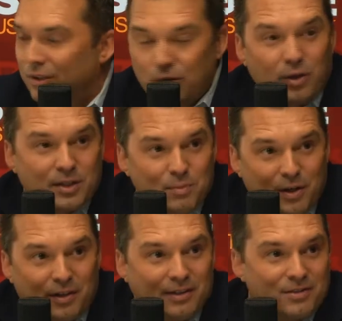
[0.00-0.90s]
Your
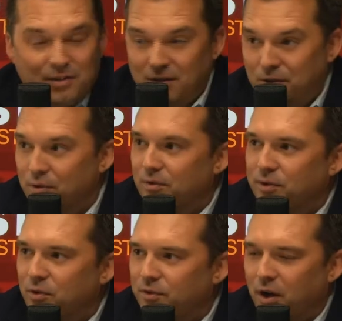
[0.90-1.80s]
experience and your
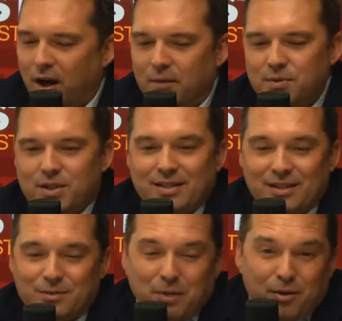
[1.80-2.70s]
review of comps
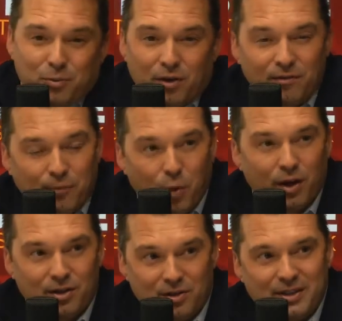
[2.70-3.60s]
says it's probably worth
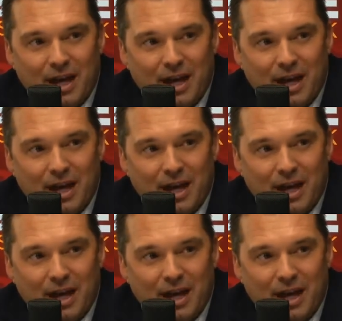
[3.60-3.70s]
$400,000.